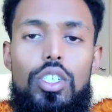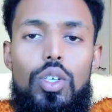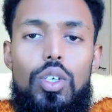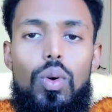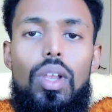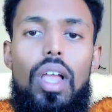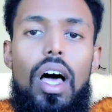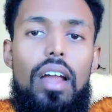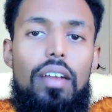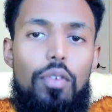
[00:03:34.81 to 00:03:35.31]
So a
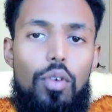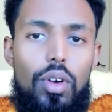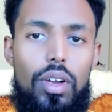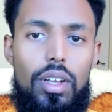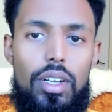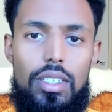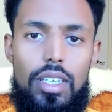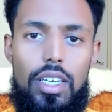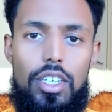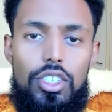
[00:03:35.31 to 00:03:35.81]
lot of
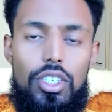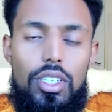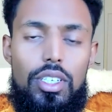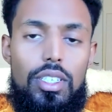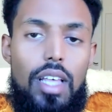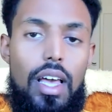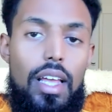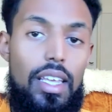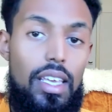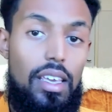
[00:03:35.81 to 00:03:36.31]
organizations
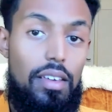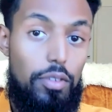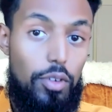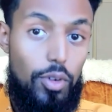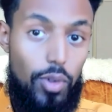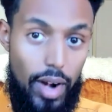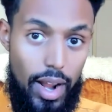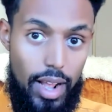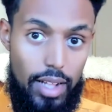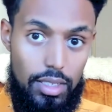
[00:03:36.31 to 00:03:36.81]
that give
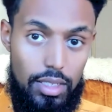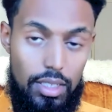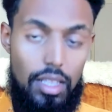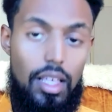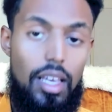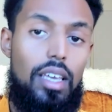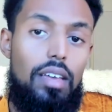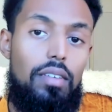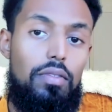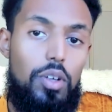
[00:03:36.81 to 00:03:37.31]
grants,
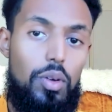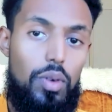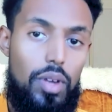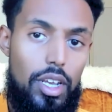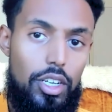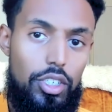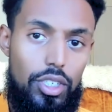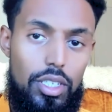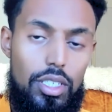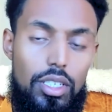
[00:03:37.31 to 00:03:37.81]
that give
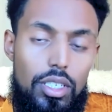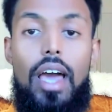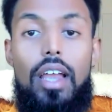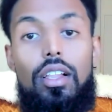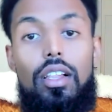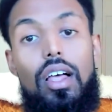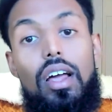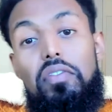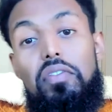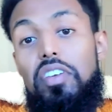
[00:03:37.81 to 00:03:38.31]
donations, and a
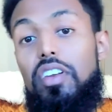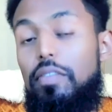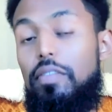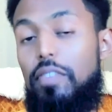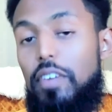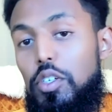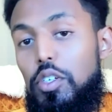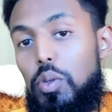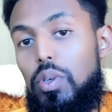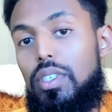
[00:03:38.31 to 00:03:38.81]
lot of
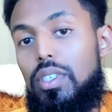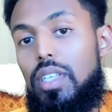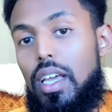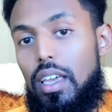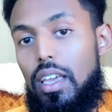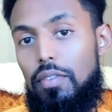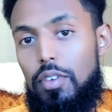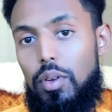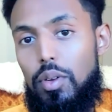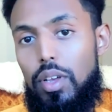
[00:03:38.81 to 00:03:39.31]
individuals that
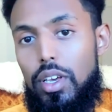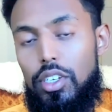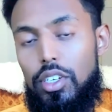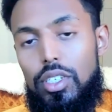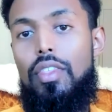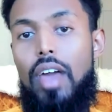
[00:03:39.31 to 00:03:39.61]
give donations,